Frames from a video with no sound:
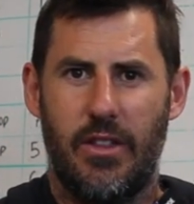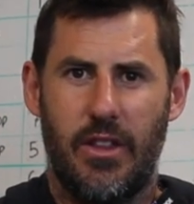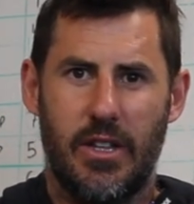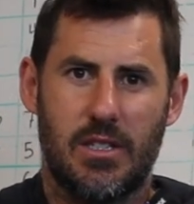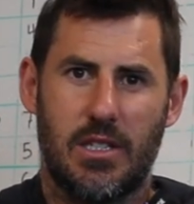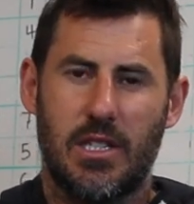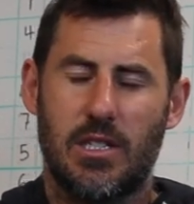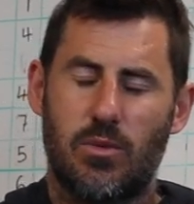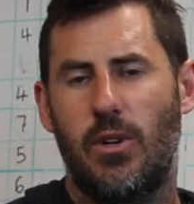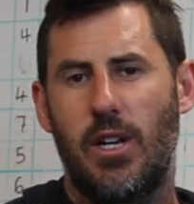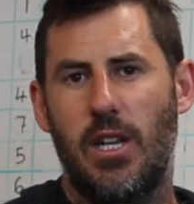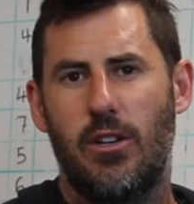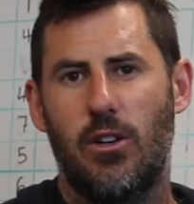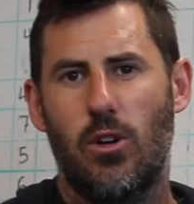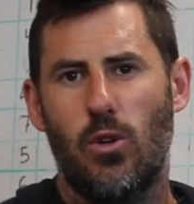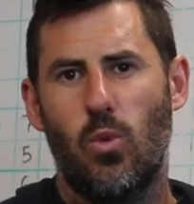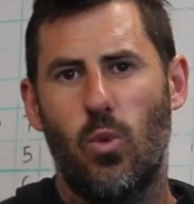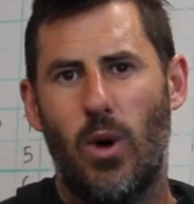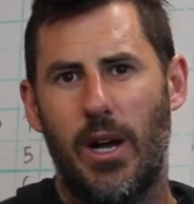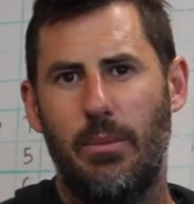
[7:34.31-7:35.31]
There's this really
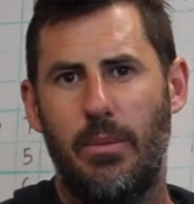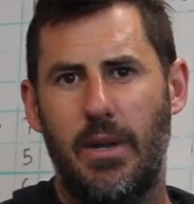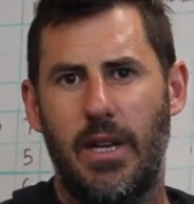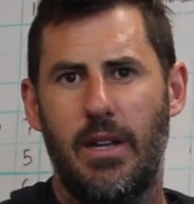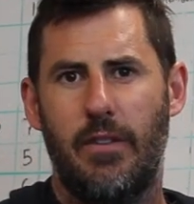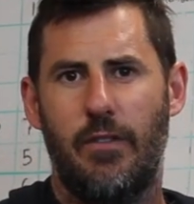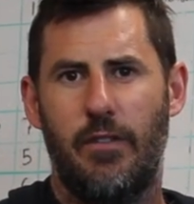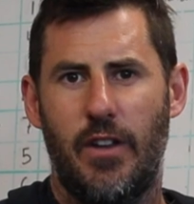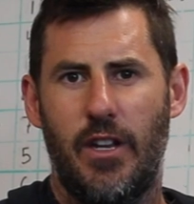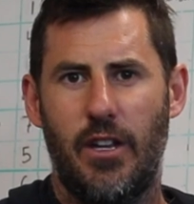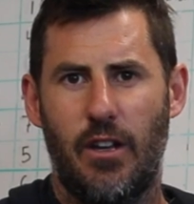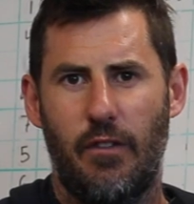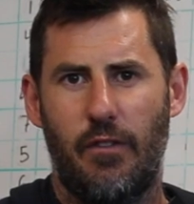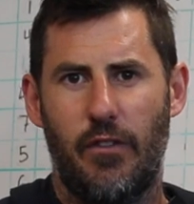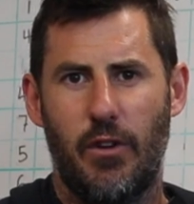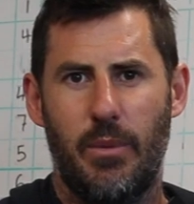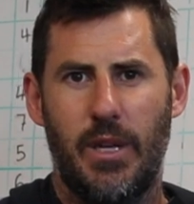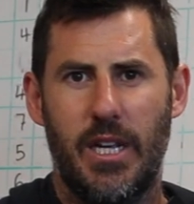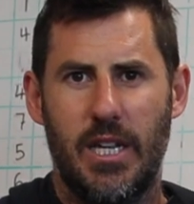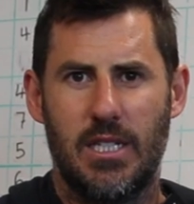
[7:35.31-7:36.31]
cool one minute video
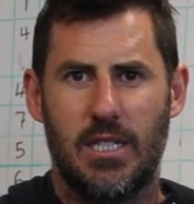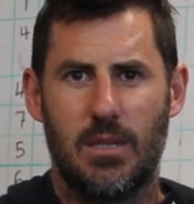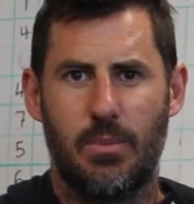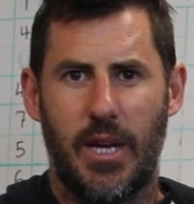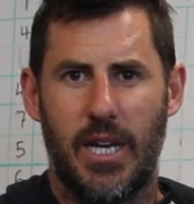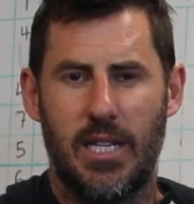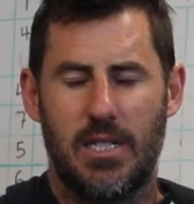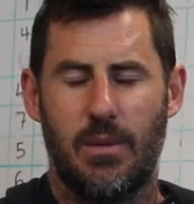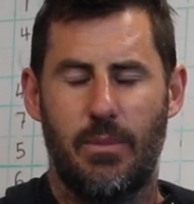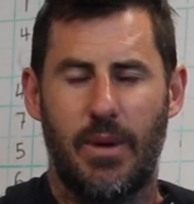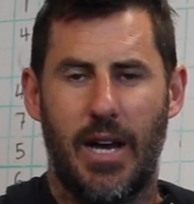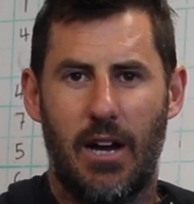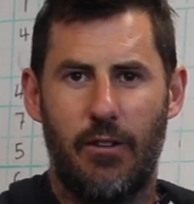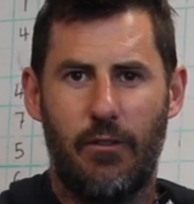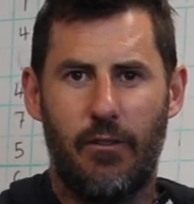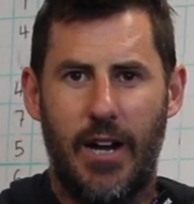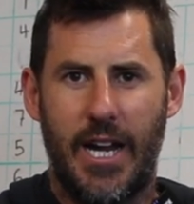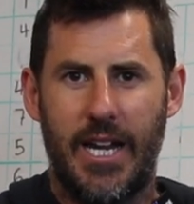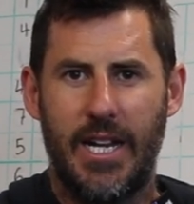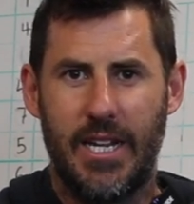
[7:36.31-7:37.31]
from Headspace
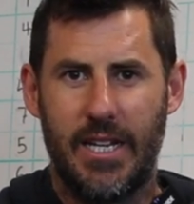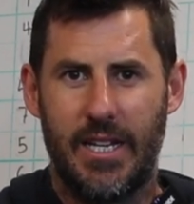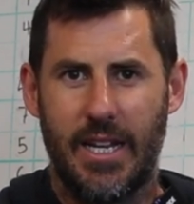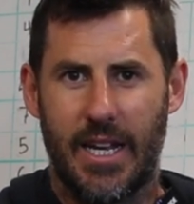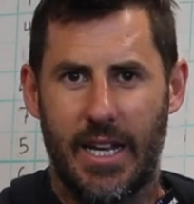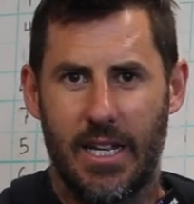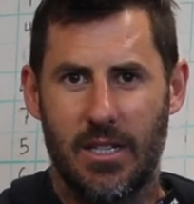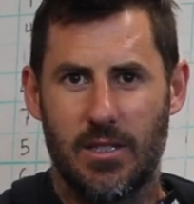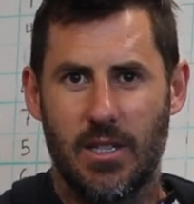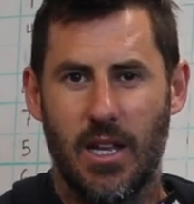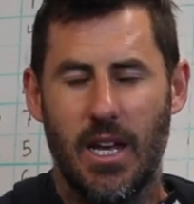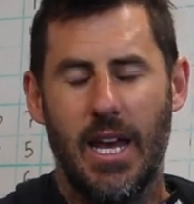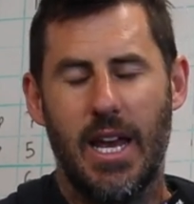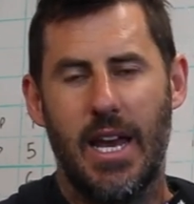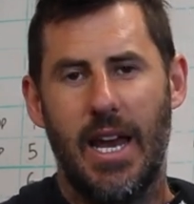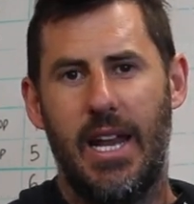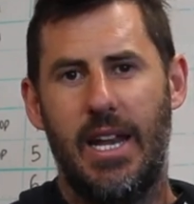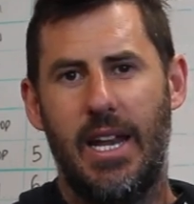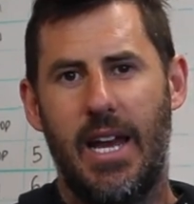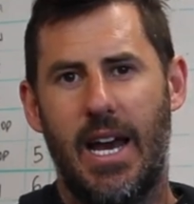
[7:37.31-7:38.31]
about rainy days
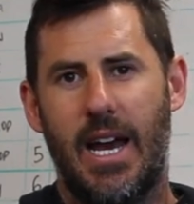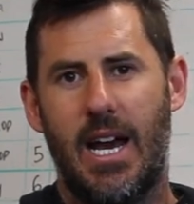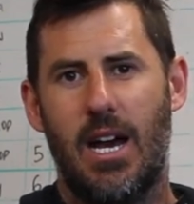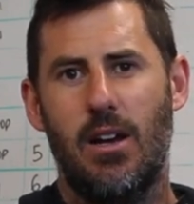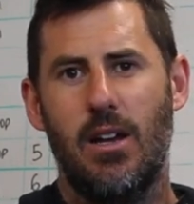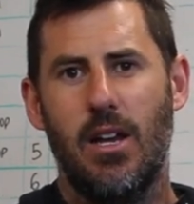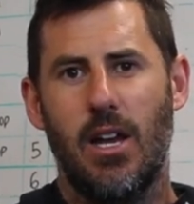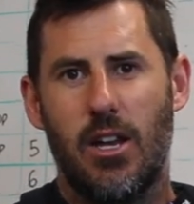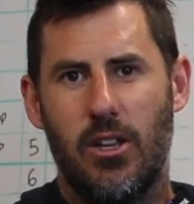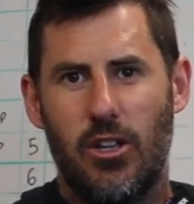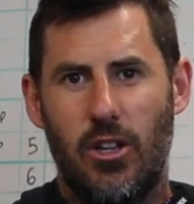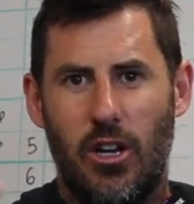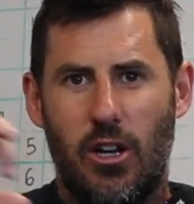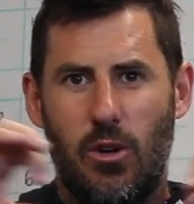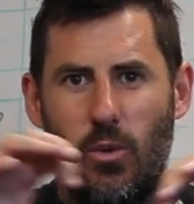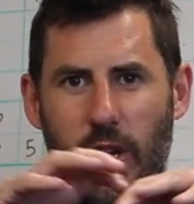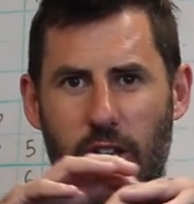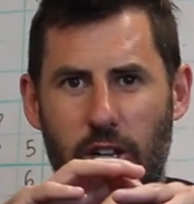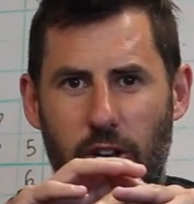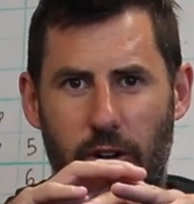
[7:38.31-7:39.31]
and how, you
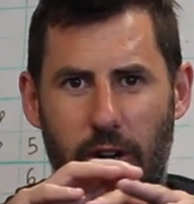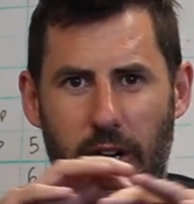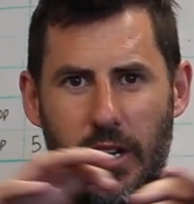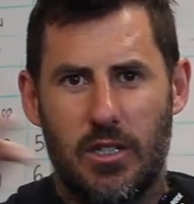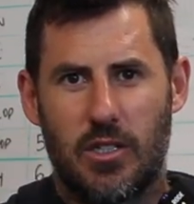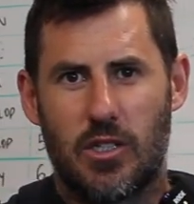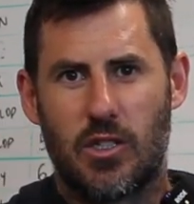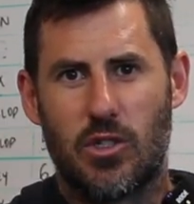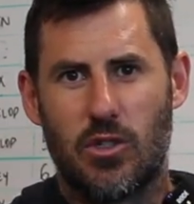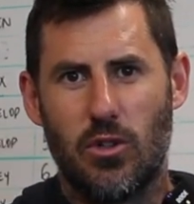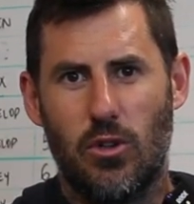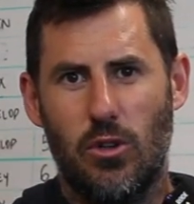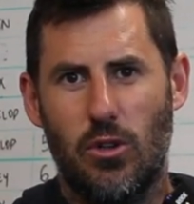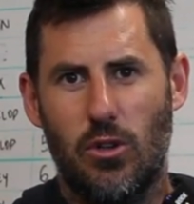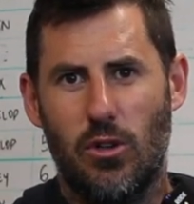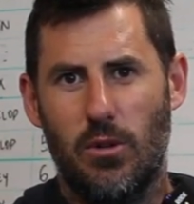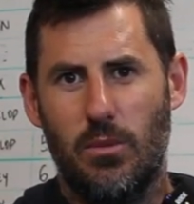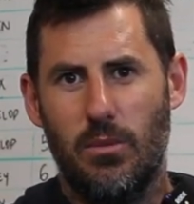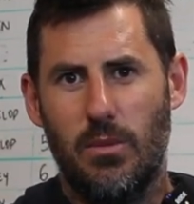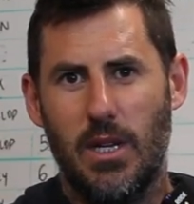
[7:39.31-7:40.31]
know, when you're in a
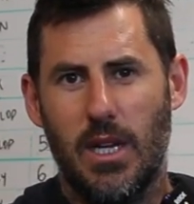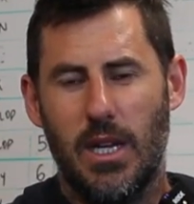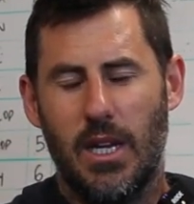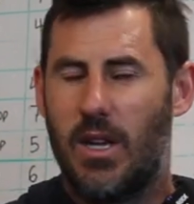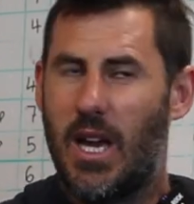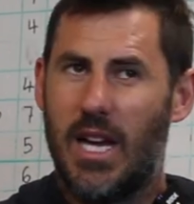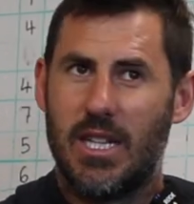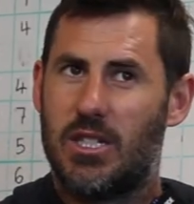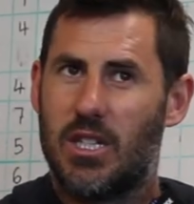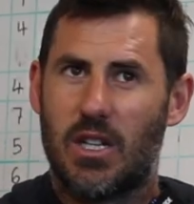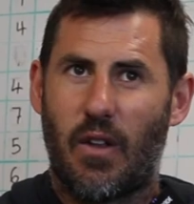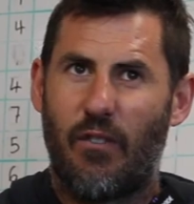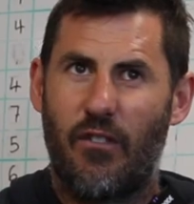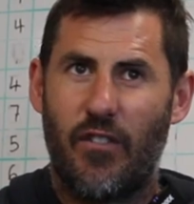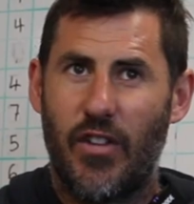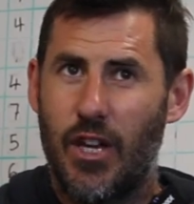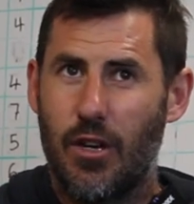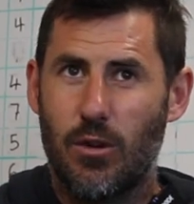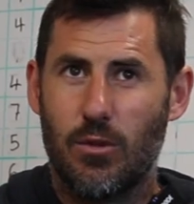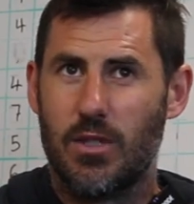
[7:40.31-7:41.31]
storm, it just
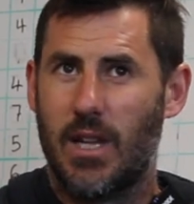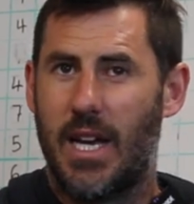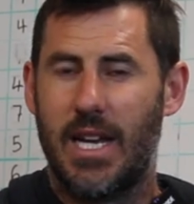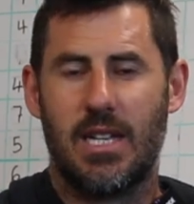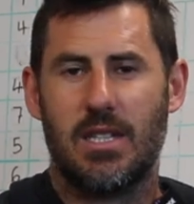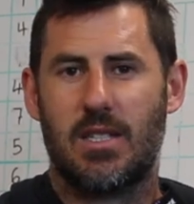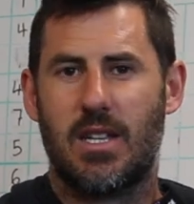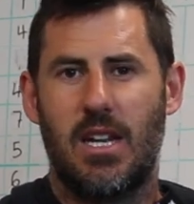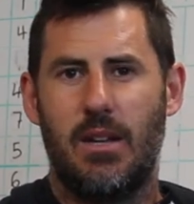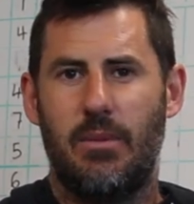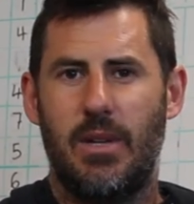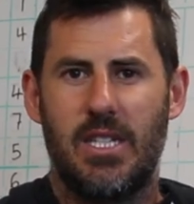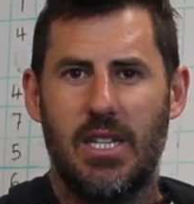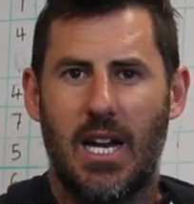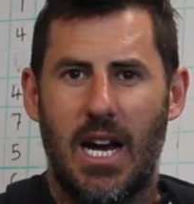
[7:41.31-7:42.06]
feels like it's going to be